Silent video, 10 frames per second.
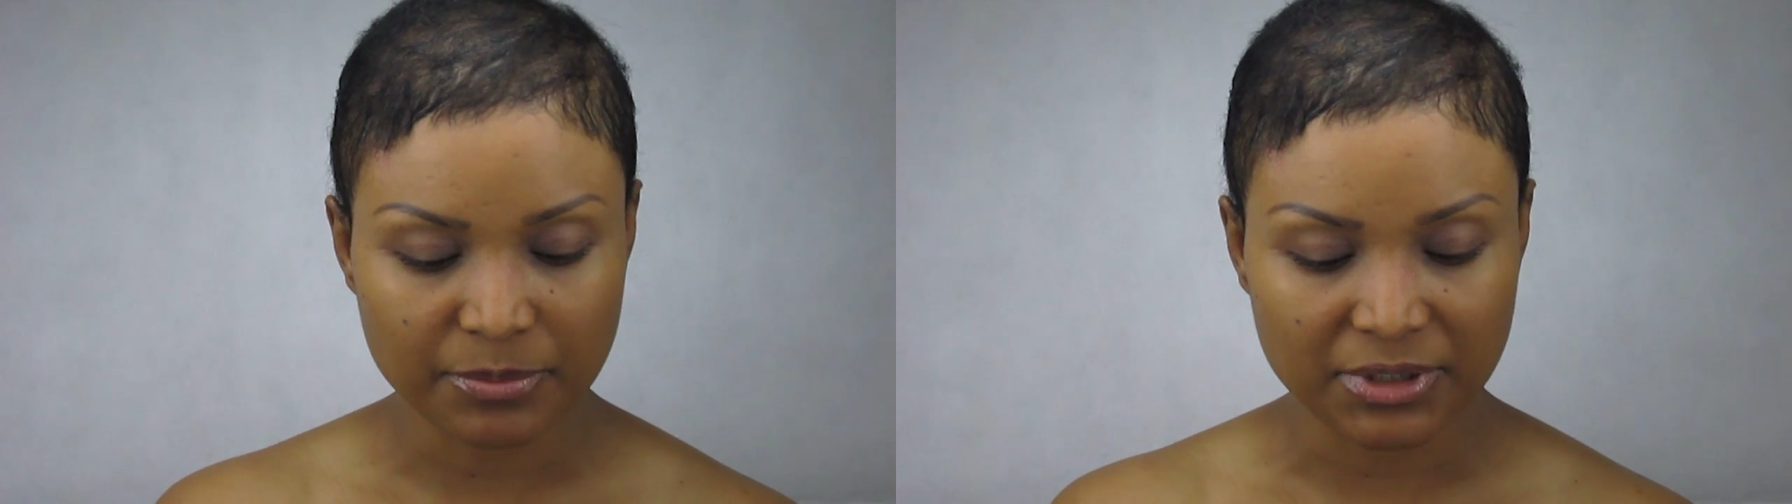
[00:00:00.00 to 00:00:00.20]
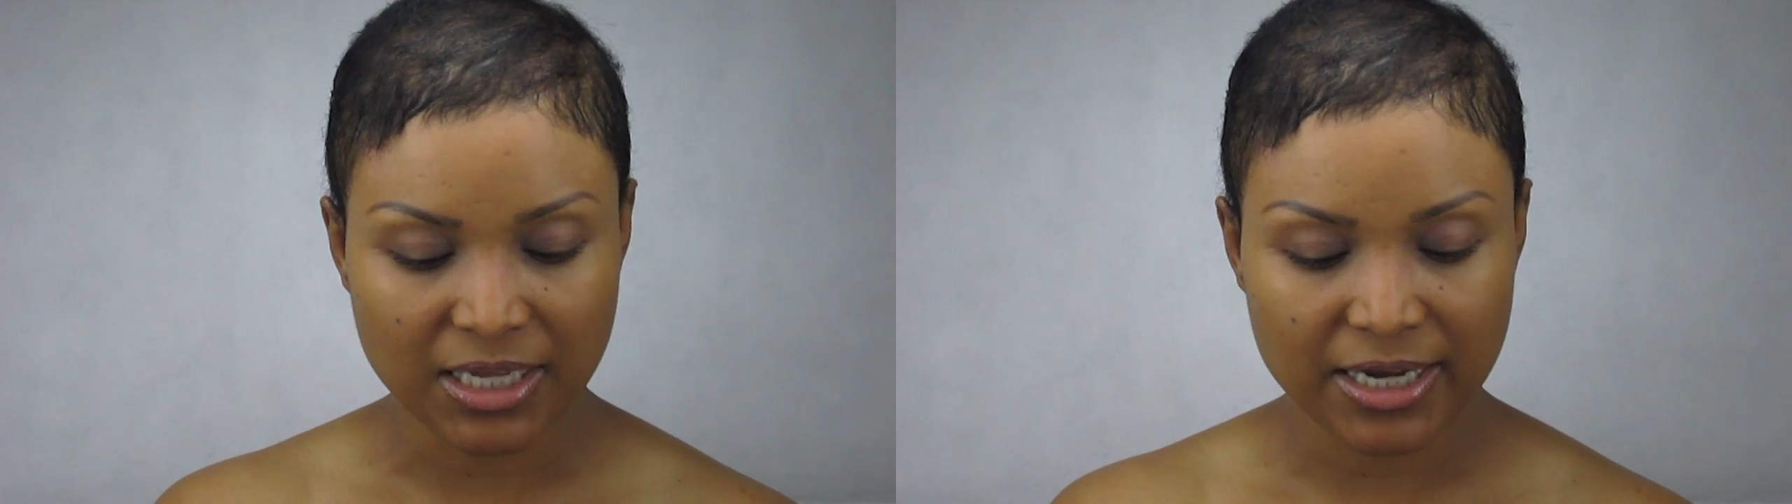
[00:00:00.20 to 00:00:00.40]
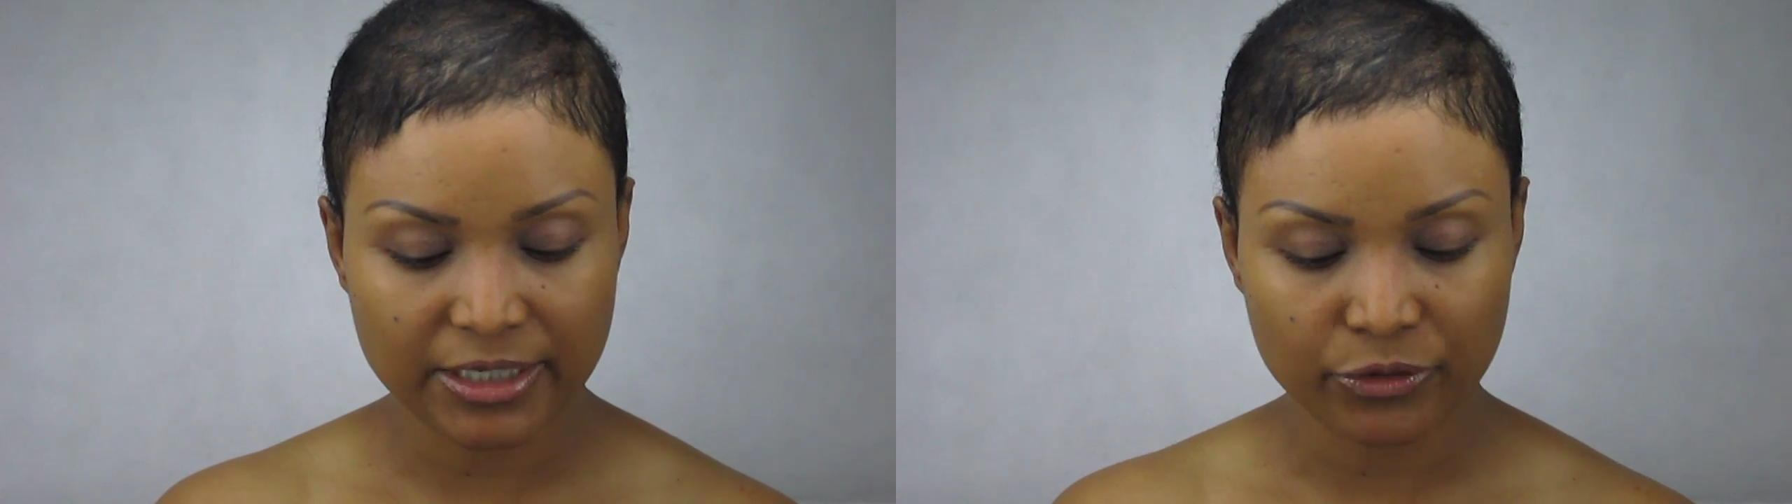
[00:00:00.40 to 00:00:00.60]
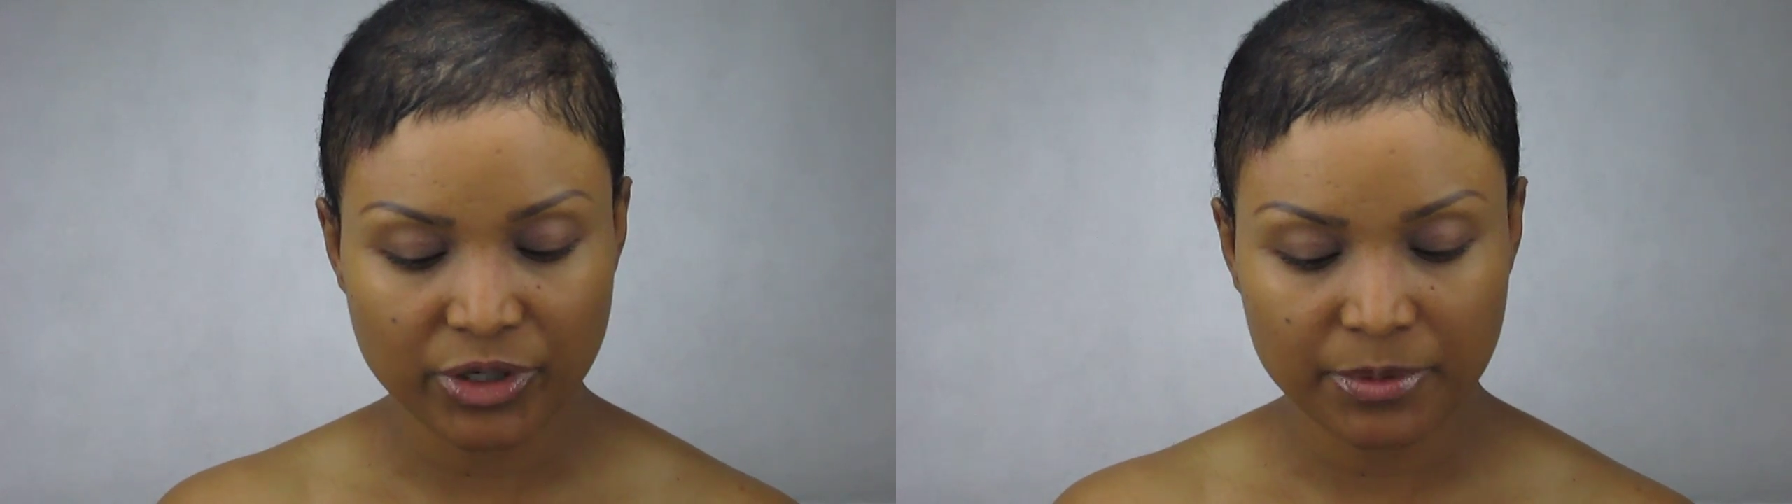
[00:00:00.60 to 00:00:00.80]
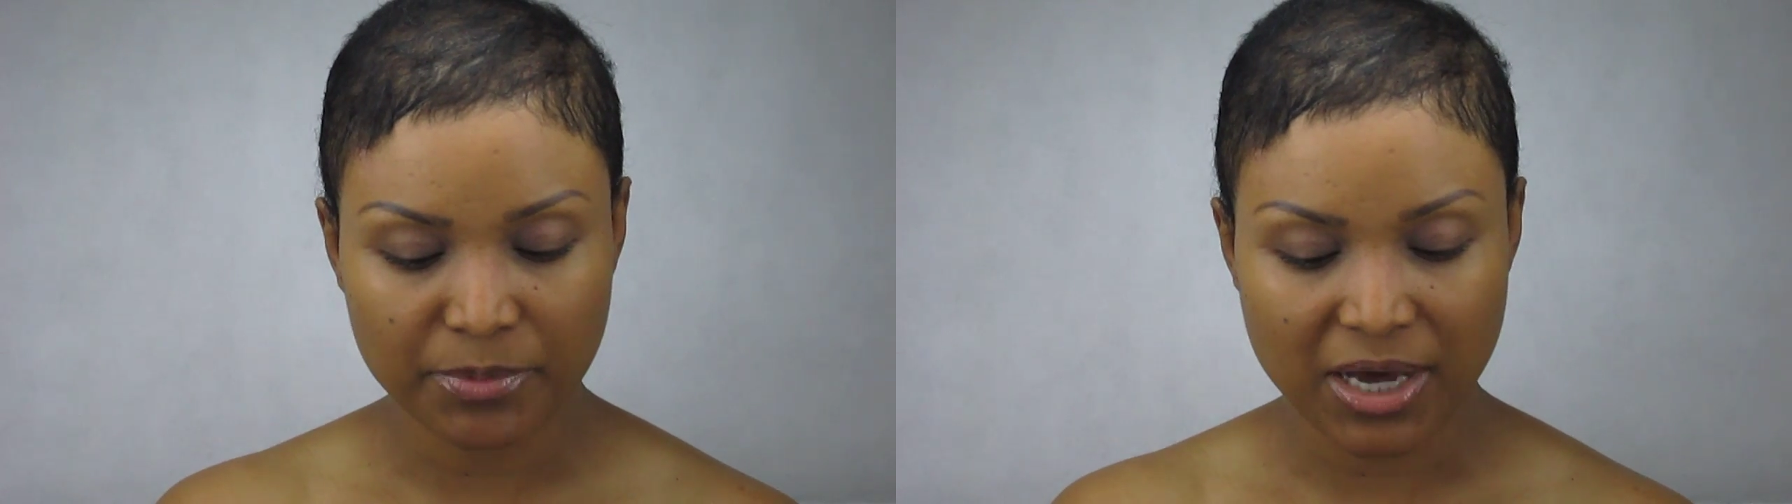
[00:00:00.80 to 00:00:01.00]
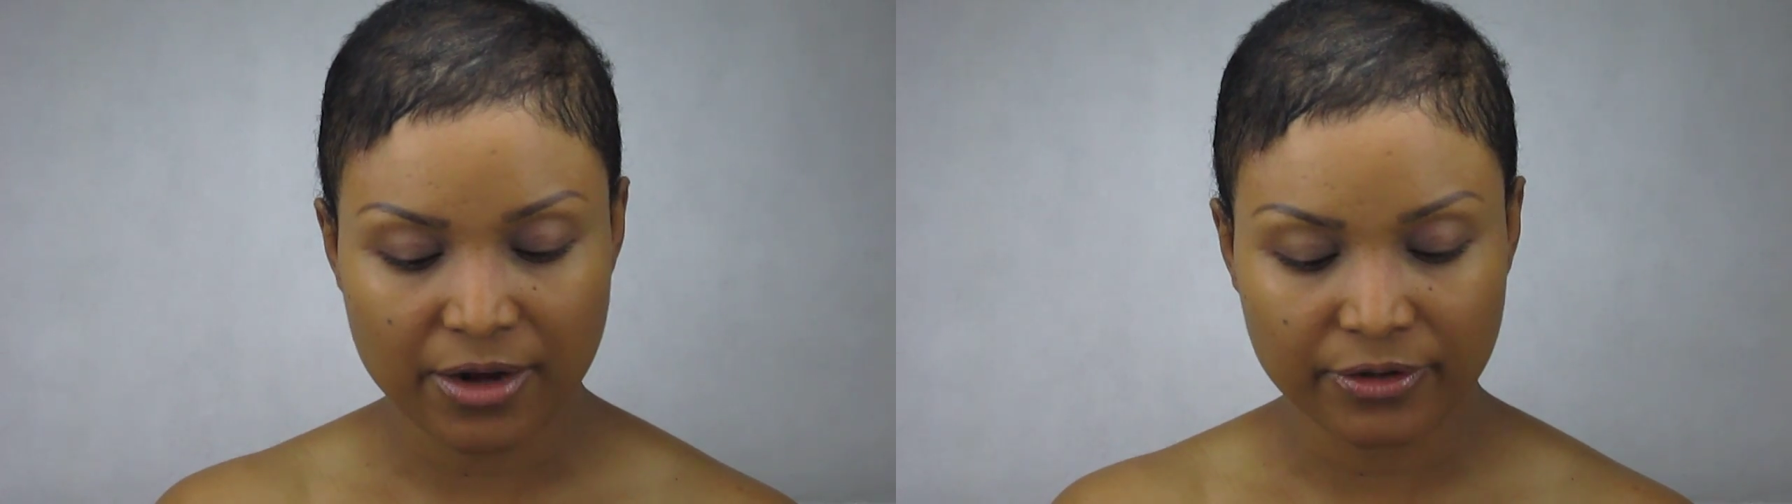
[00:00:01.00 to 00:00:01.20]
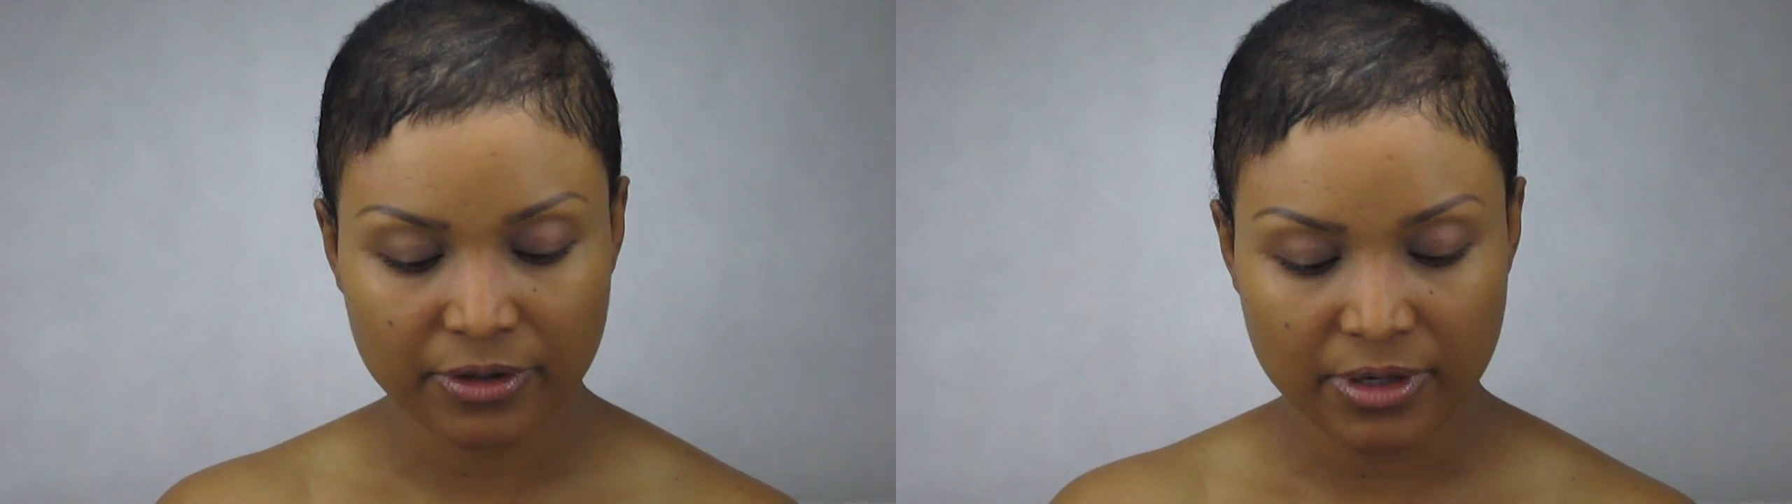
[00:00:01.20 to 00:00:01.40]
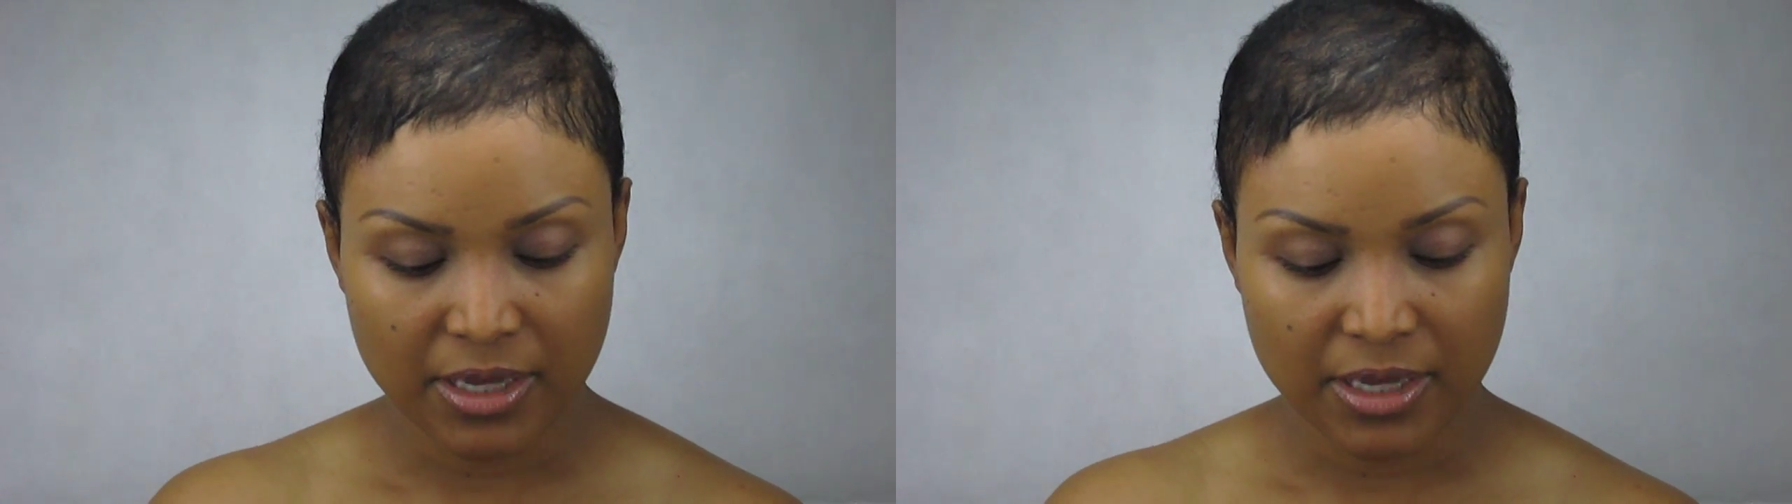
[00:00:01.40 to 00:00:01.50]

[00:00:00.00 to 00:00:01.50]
Milani Cream to Powder